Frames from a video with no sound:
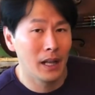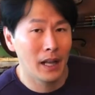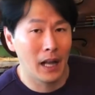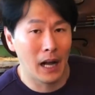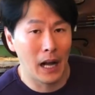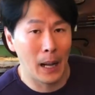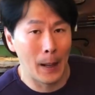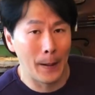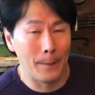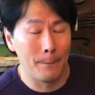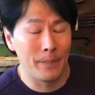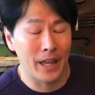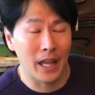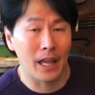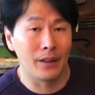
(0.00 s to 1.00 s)

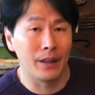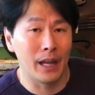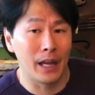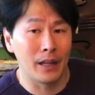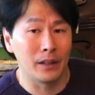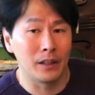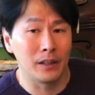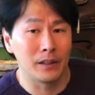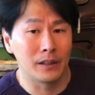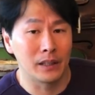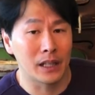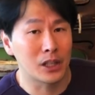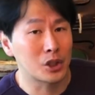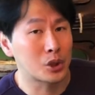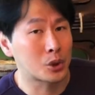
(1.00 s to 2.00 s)
and then let
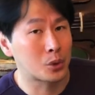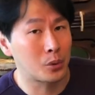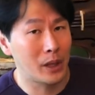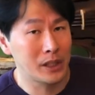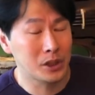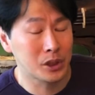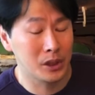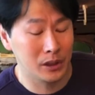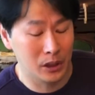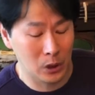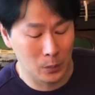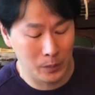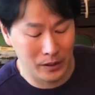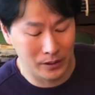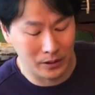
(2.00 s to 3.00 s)
it stretch a little
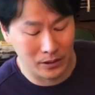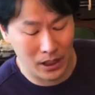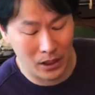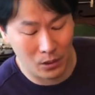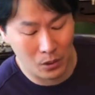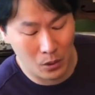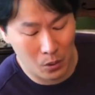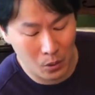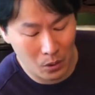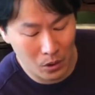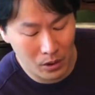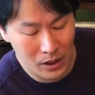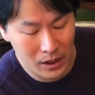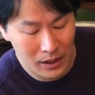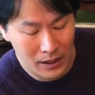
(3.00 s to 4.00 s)
bit. The tail
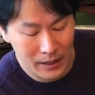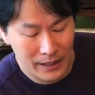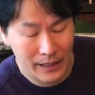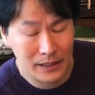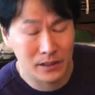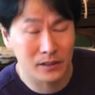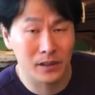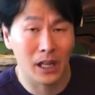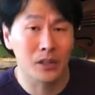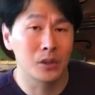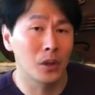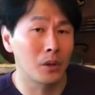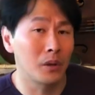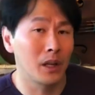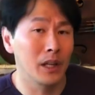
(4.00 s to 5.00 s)
cord is
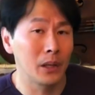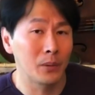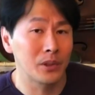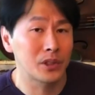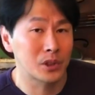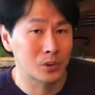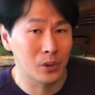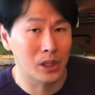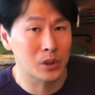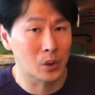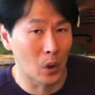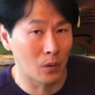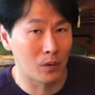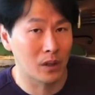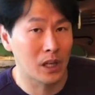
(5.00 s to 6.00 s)
Technora. It will stretch
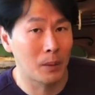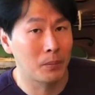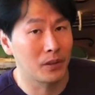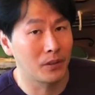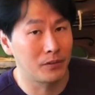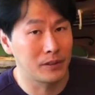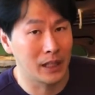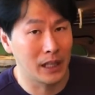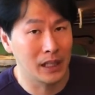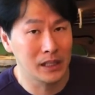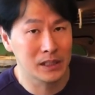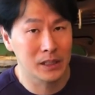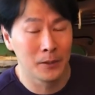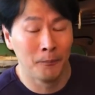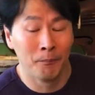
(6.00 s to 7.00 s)
over a couple of
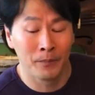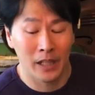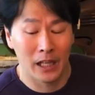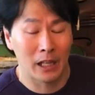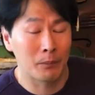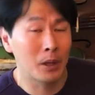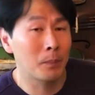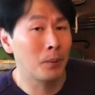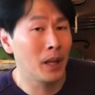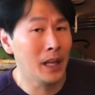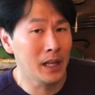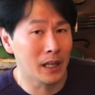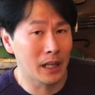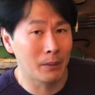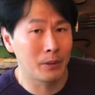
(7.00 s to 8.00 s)
days, and I'm going to play
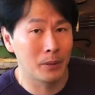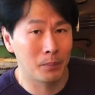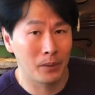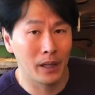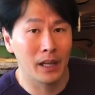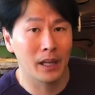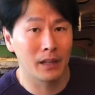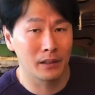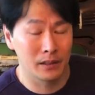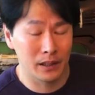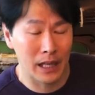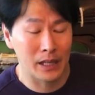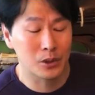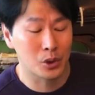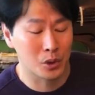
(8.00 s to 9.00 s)
it. I'm going to play it,
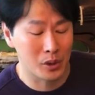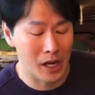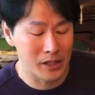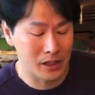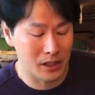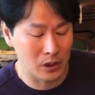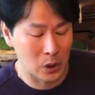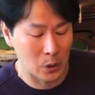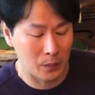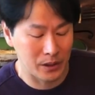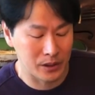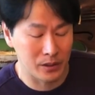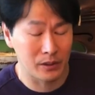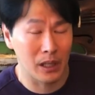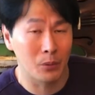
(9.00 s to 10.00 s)
exercise it a little bit,
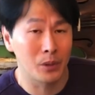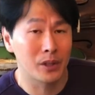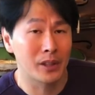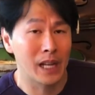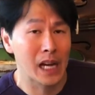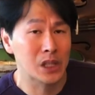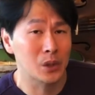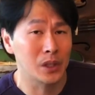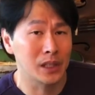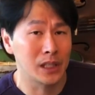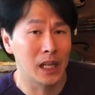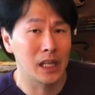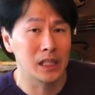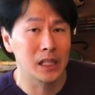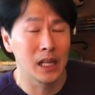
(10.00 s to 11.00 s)
so that we could actually
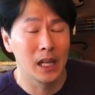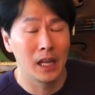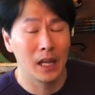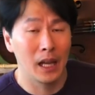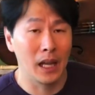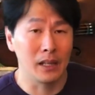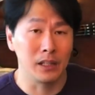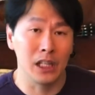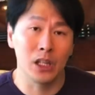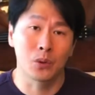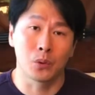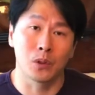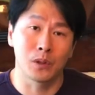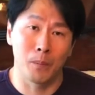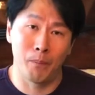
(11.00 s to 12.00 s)
get an
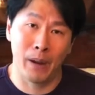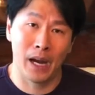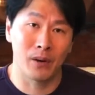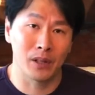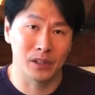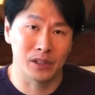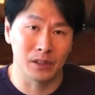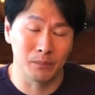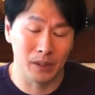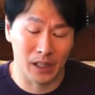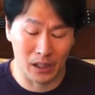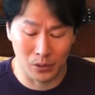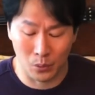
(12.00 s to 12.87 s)
equal comparison, because